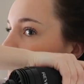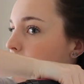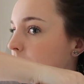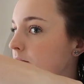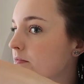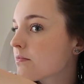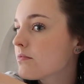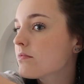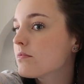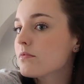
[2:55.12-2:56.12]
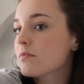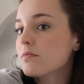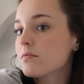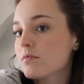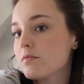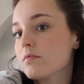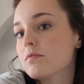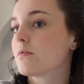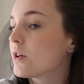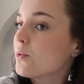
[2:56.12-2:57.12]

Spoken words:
Nobody speaks.